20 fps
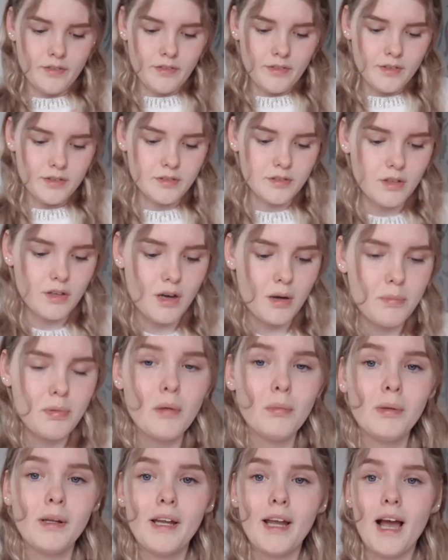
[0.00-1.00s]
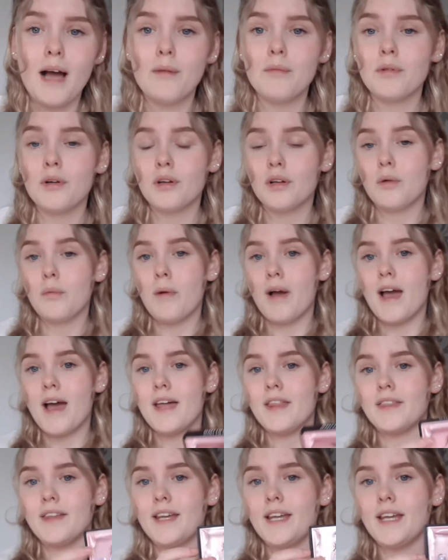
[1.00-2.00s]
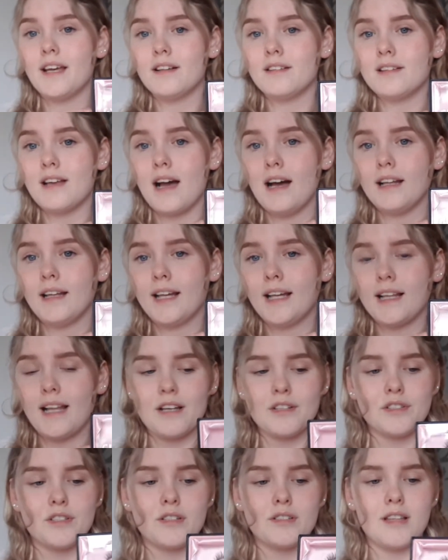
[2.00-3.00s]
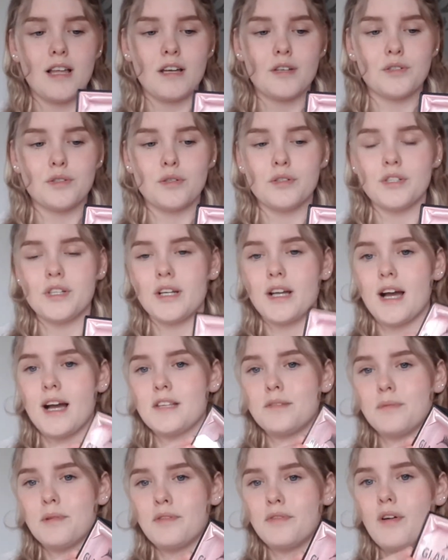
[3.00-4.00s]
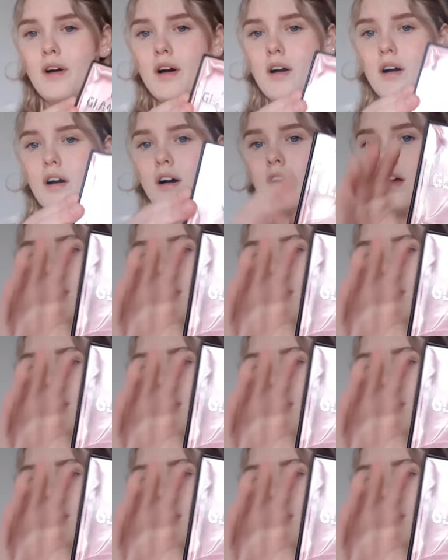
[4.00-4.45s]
So I probably am going to wear the Darling Lashes that I showed you guys before,